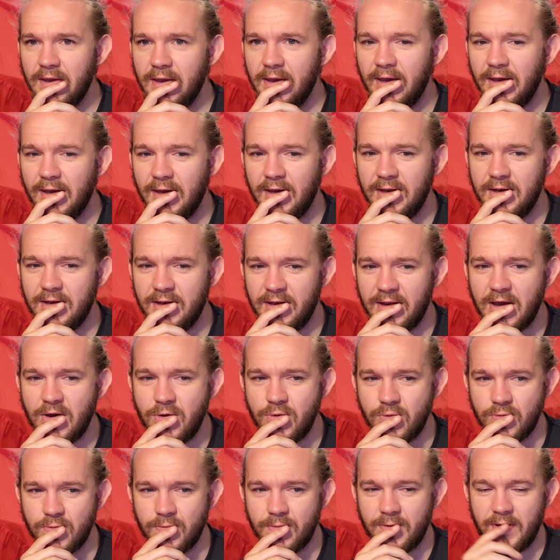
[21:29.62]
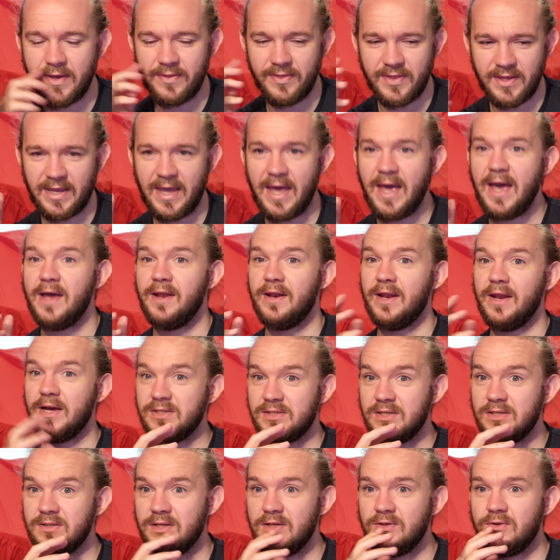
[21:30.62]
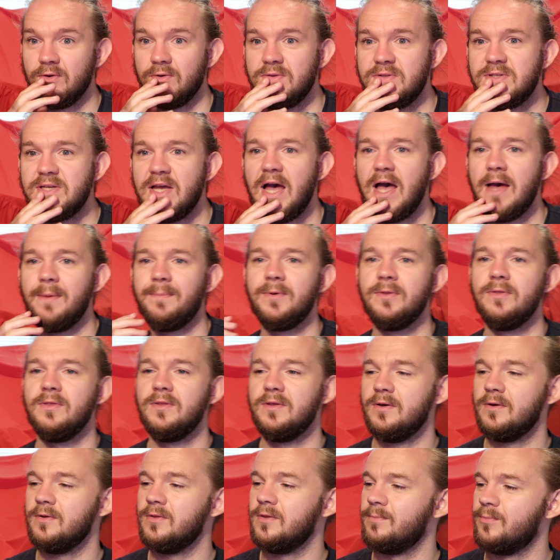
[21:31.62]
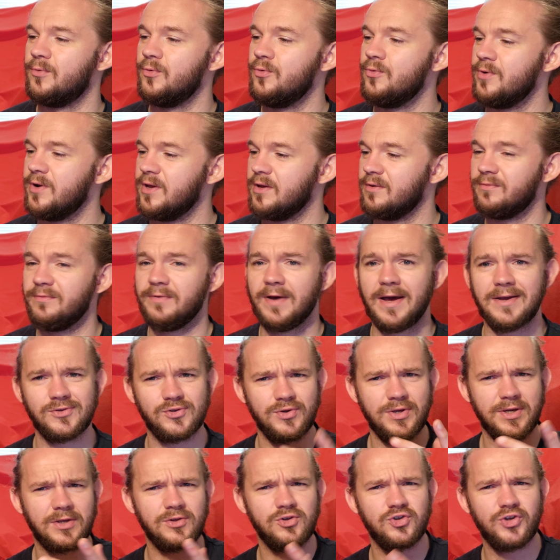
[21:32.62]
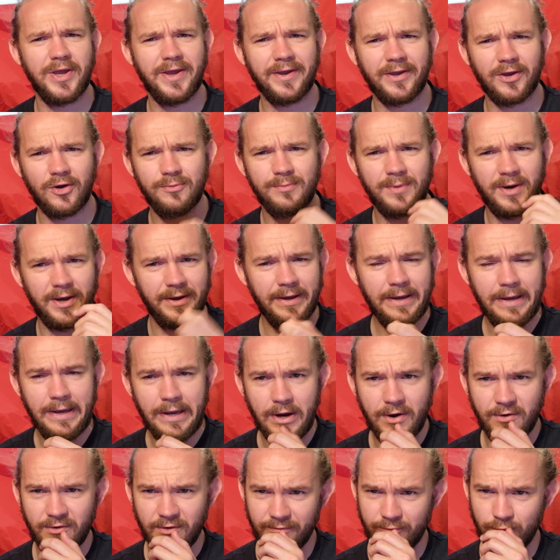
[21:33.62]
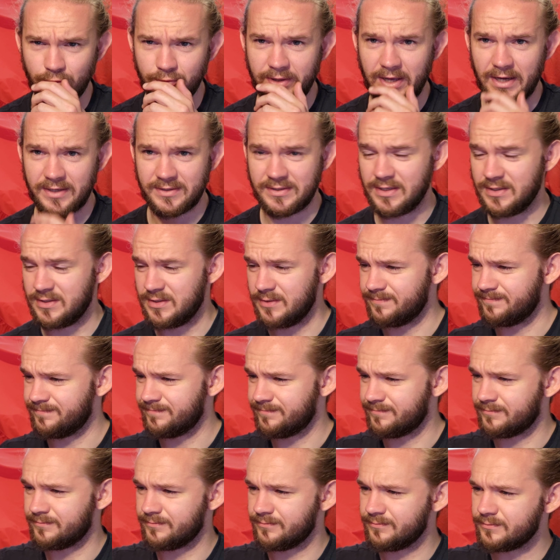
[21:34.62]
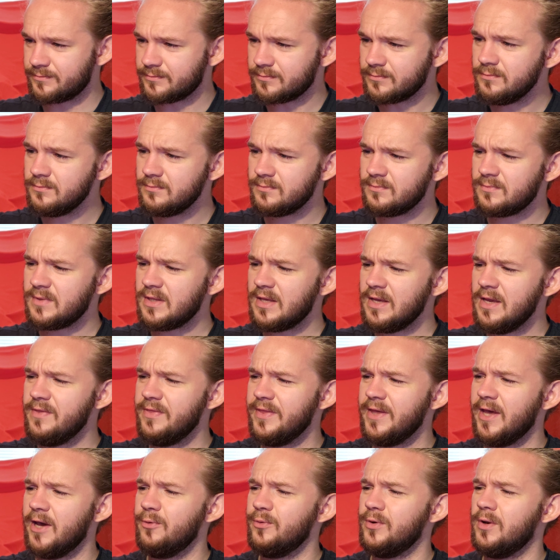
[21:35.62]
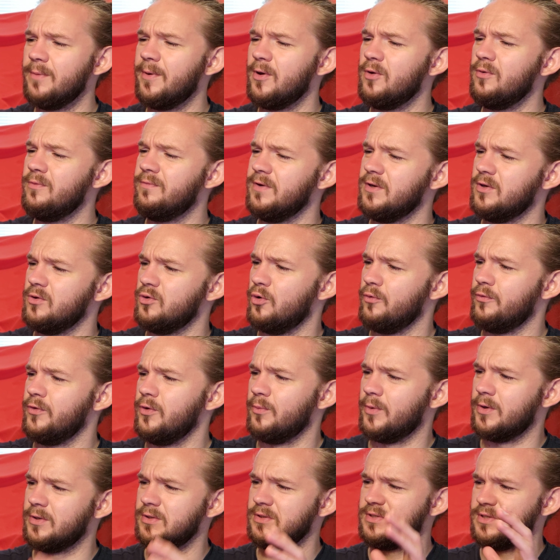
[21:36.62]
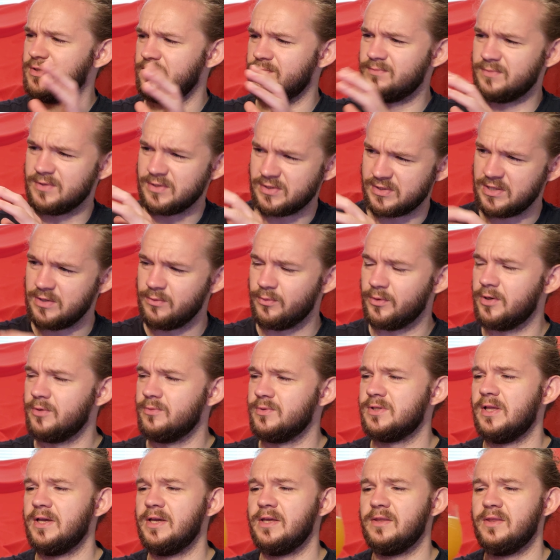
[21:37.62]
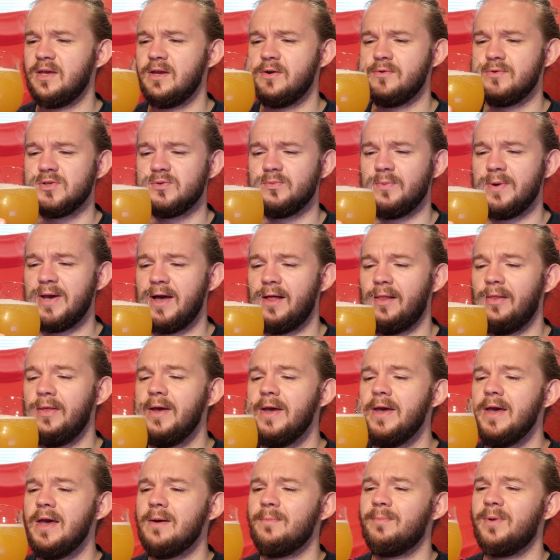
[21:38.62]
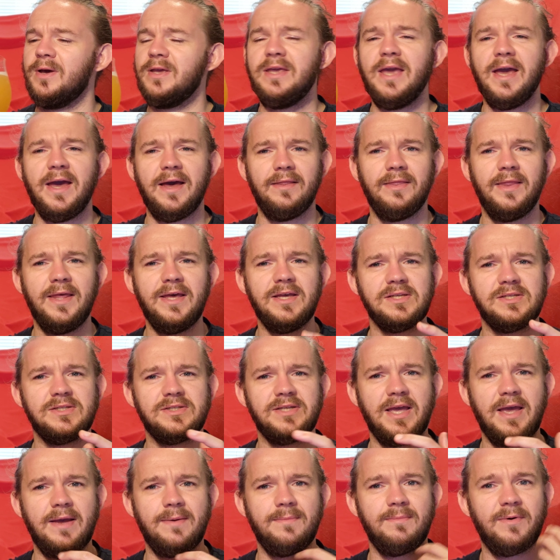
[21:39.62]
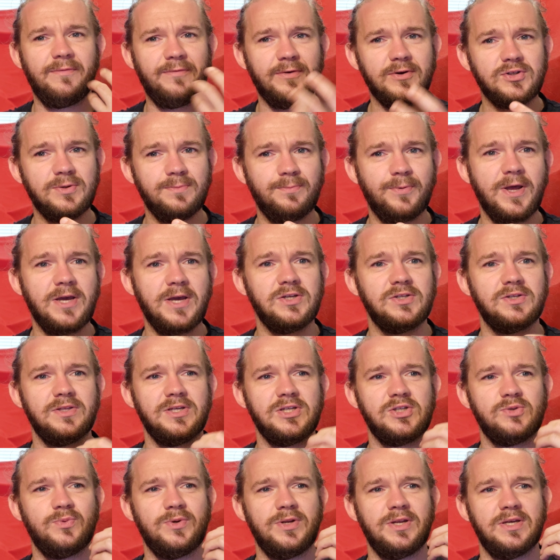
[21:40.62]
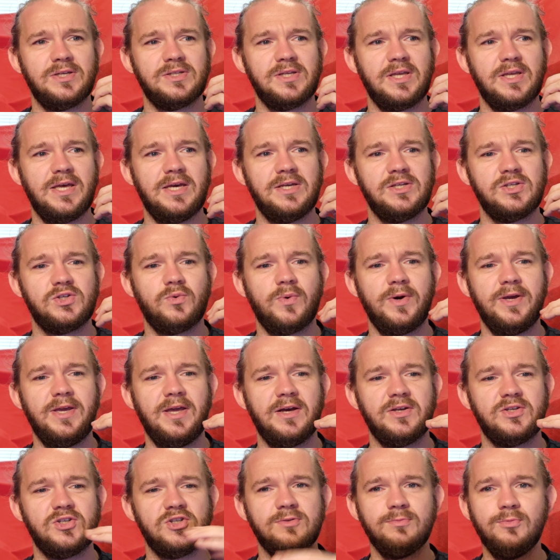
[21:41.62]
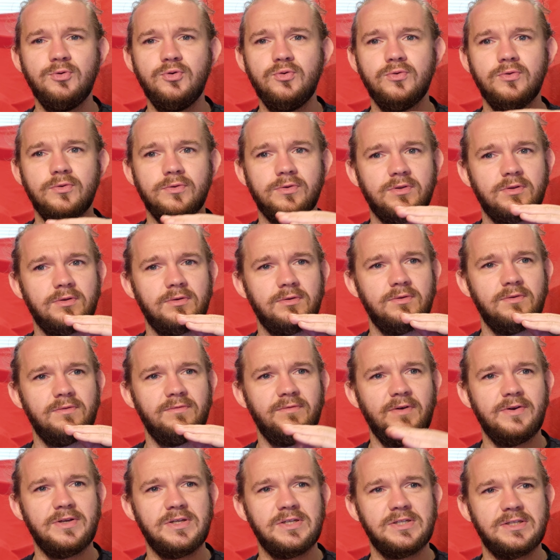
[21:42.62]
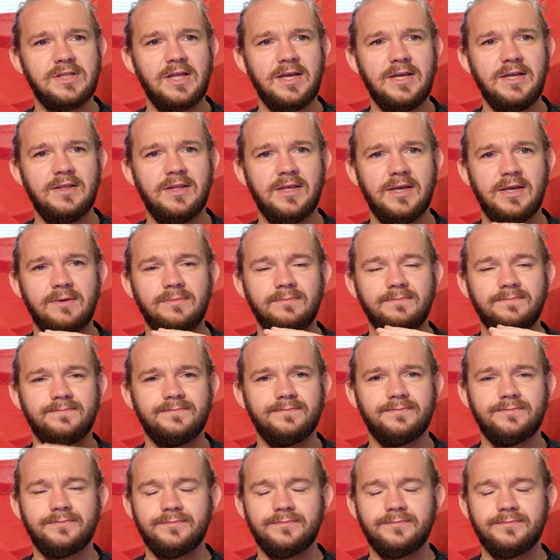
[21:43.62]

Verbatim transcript: now in the can as it did on tap in the brewery, in fact. So you can check out my review that I did in the Out and About video if you want to see what it was like there as well. But yeah, let's my first impression of this one is it's quite a smooth, very slightly